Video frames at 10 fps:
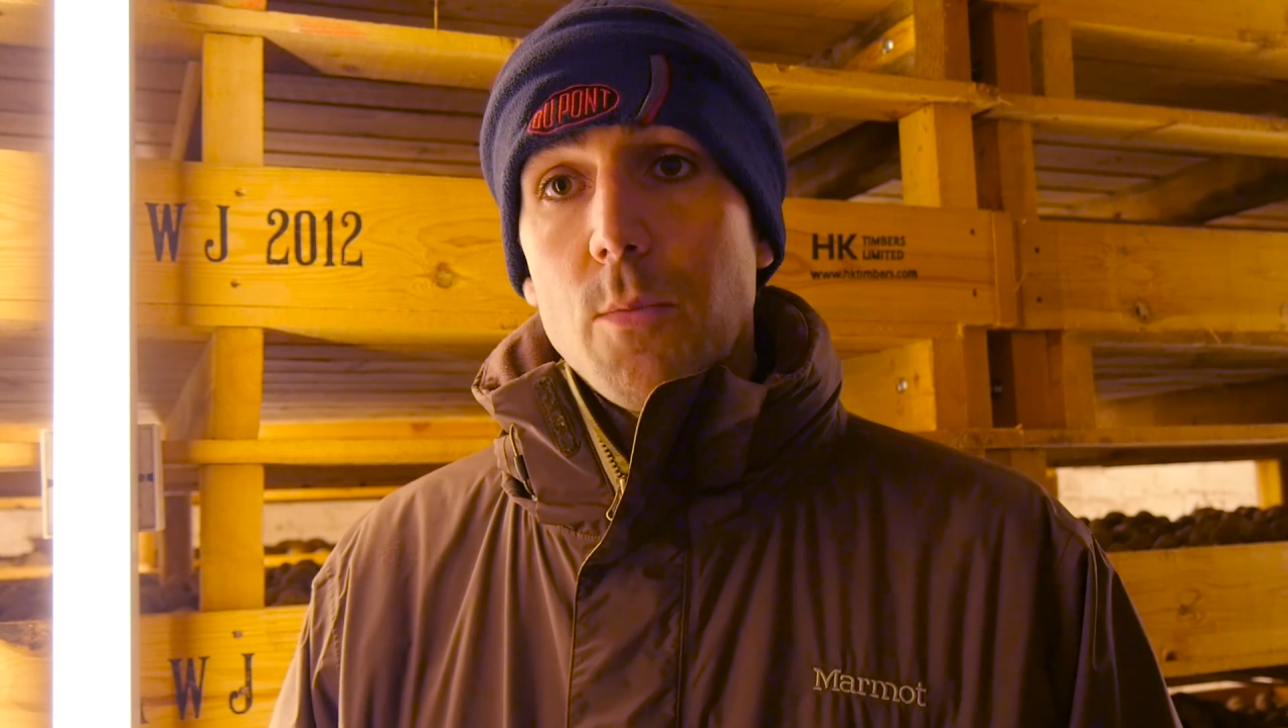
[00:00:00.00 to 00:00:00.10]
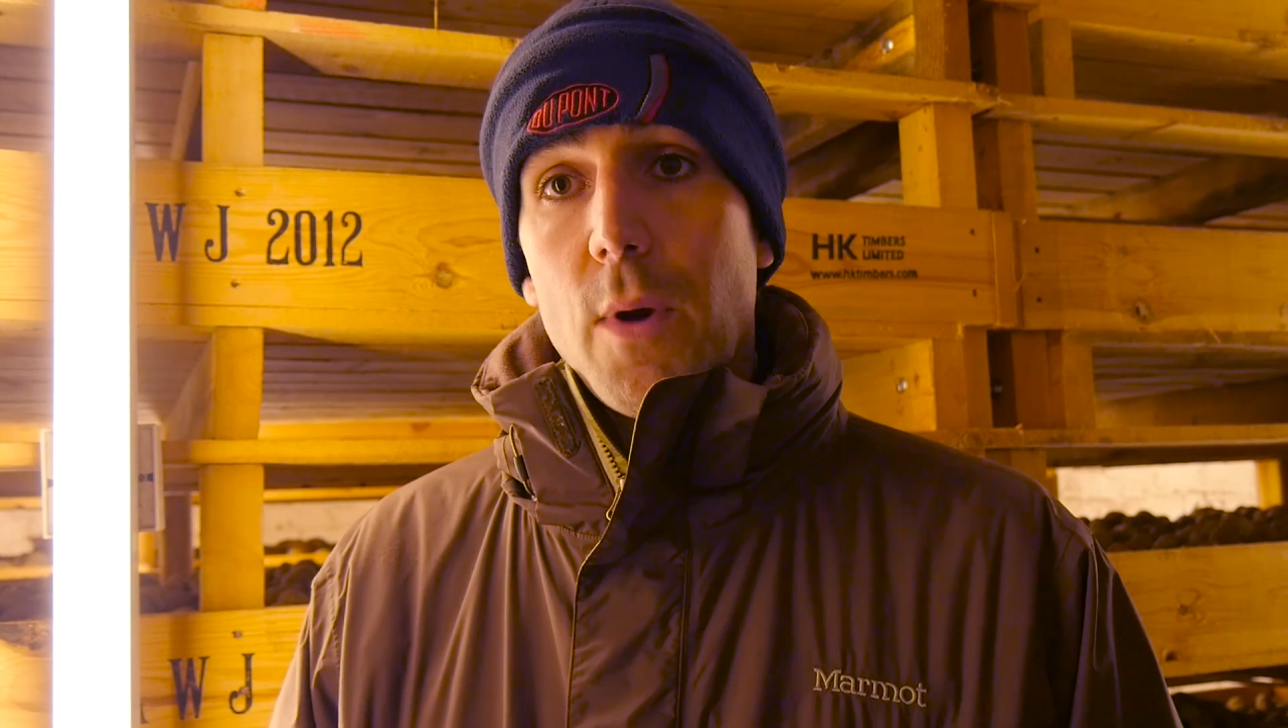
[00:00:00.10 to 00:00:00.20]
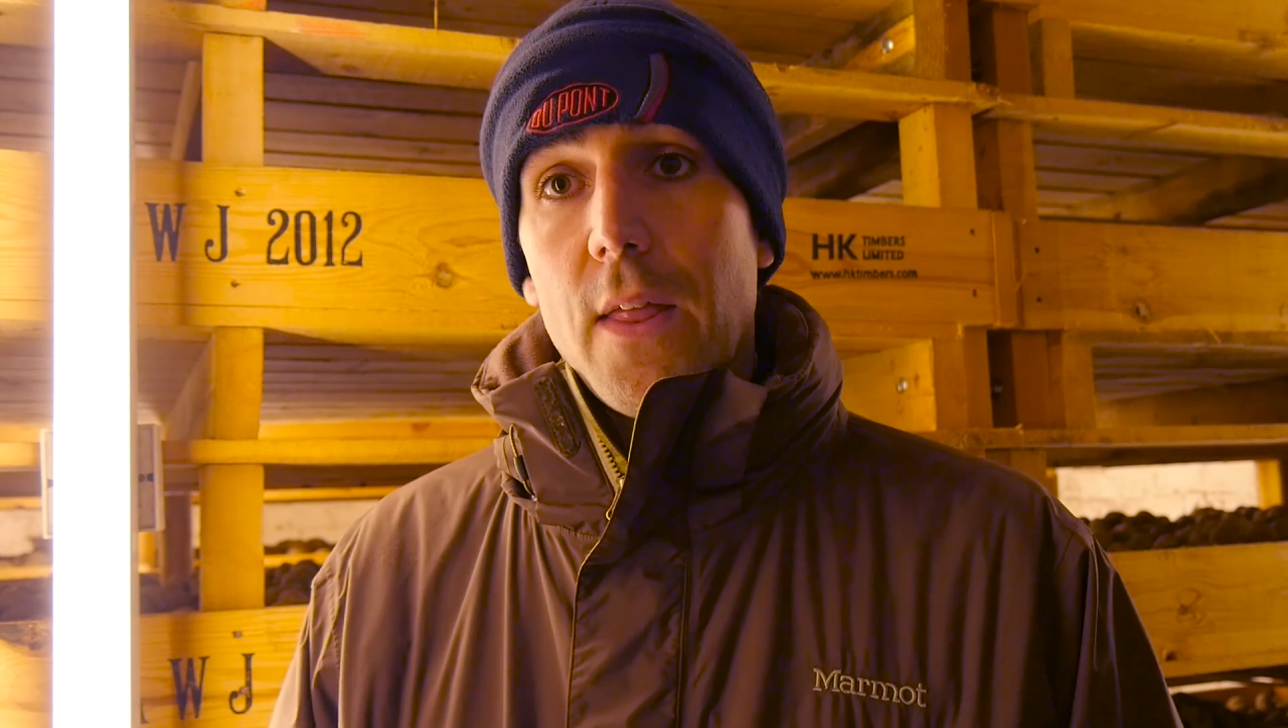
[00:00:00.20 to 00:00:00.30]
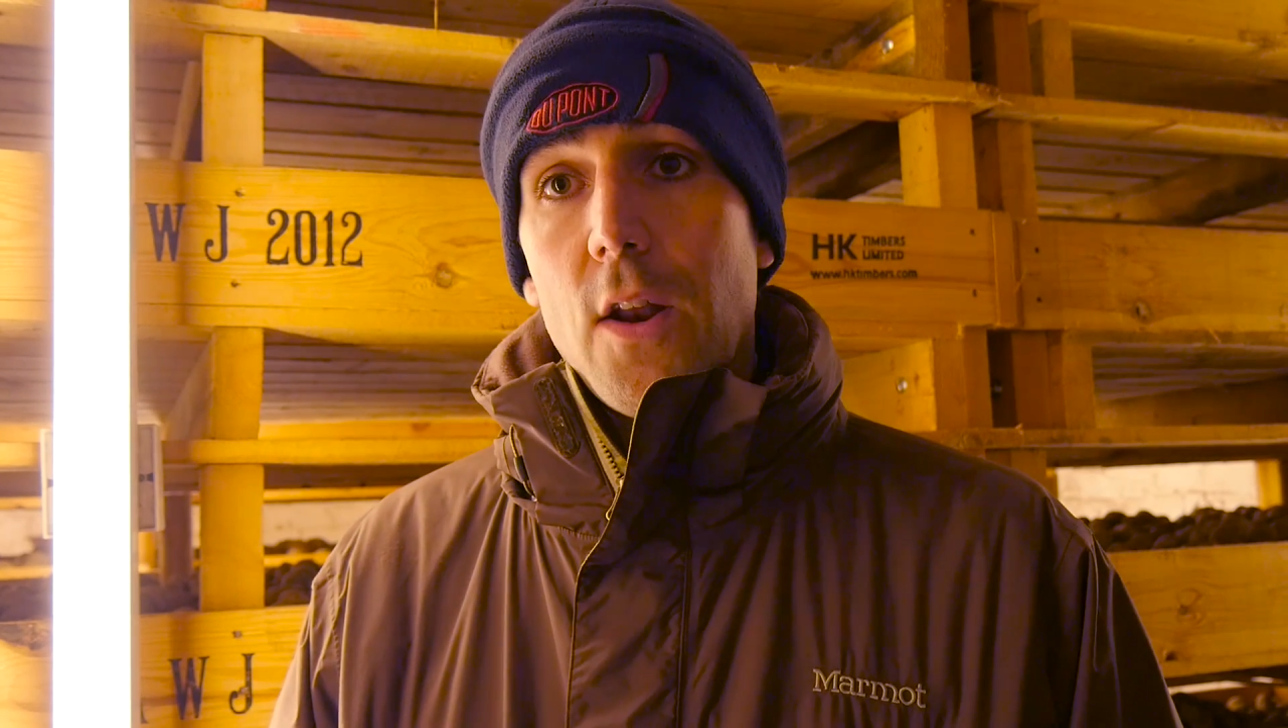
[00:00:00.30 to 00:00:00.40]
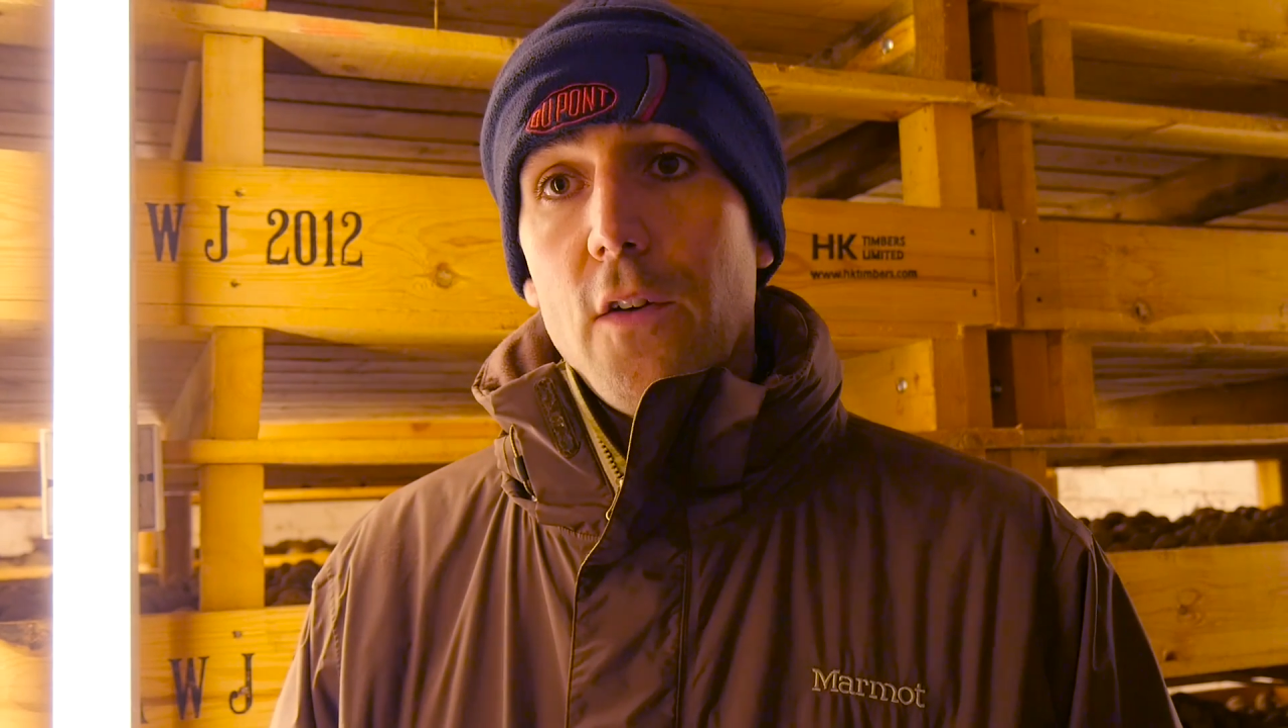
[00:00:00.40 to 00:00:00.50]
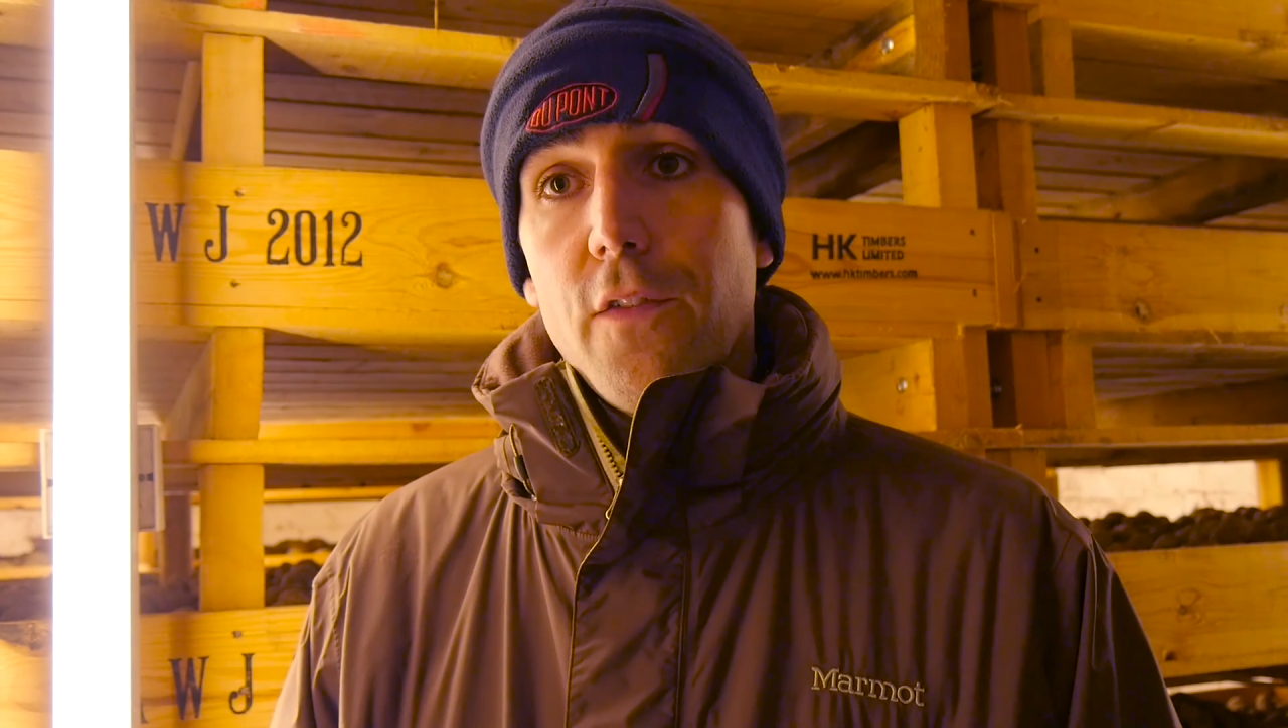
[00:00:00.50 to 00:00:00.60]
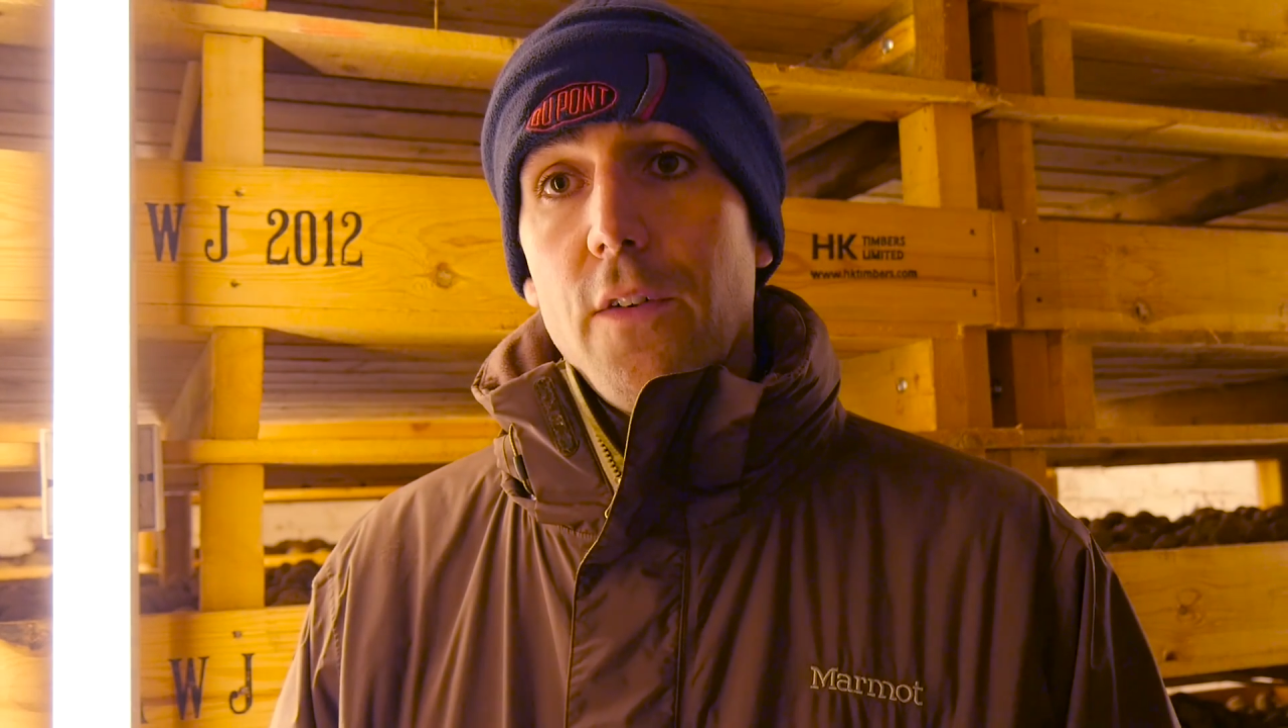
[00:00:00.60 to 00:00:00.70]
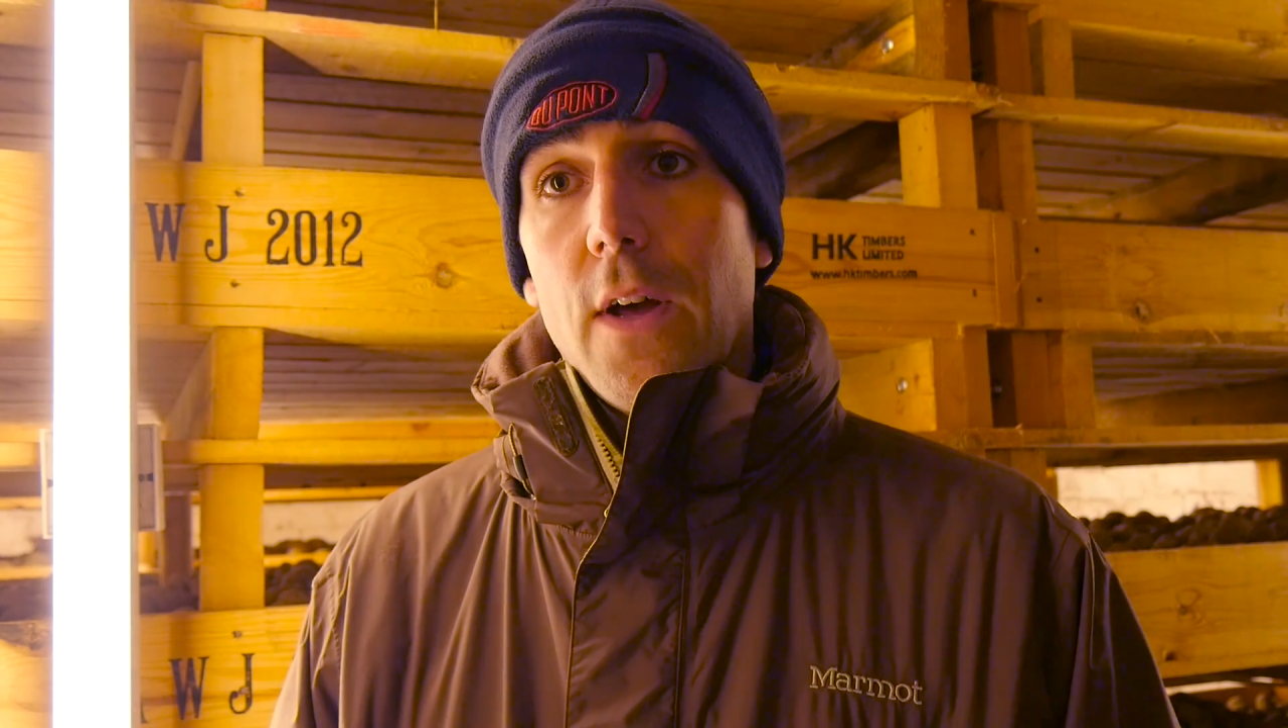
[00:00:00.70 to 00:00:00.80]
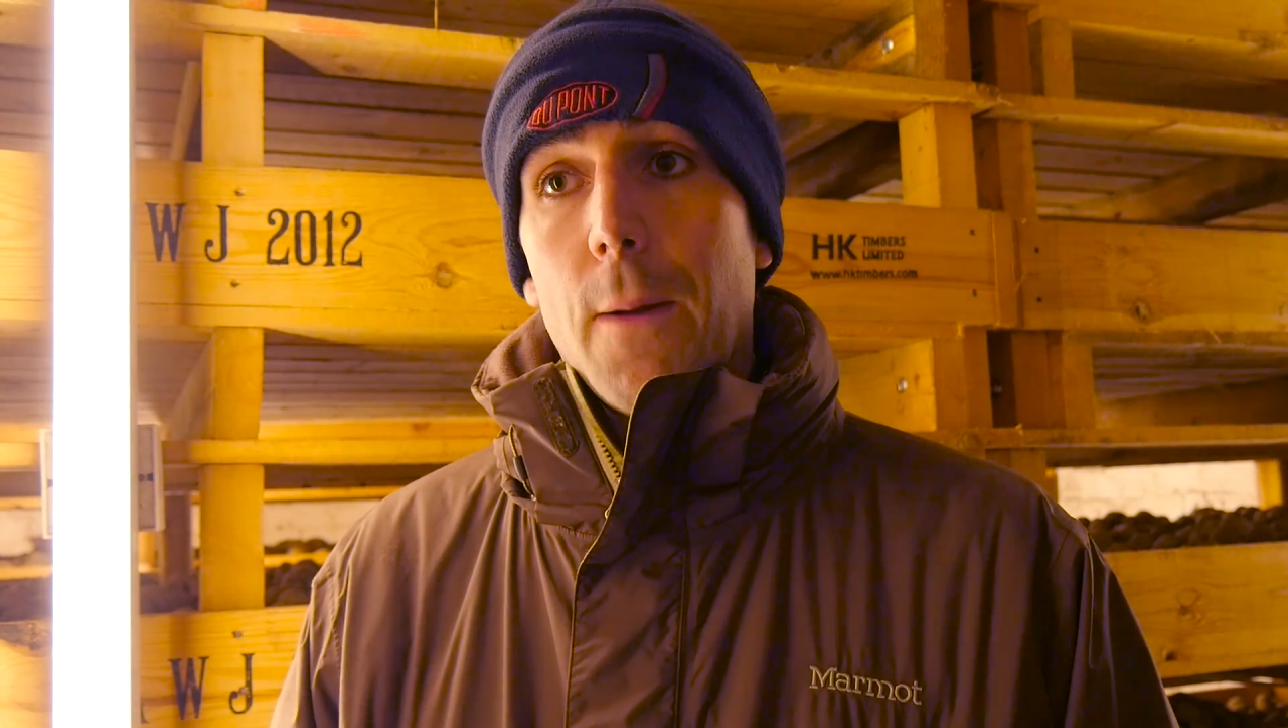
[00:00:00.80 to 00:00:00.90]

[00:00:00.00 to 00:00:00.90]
spray that off.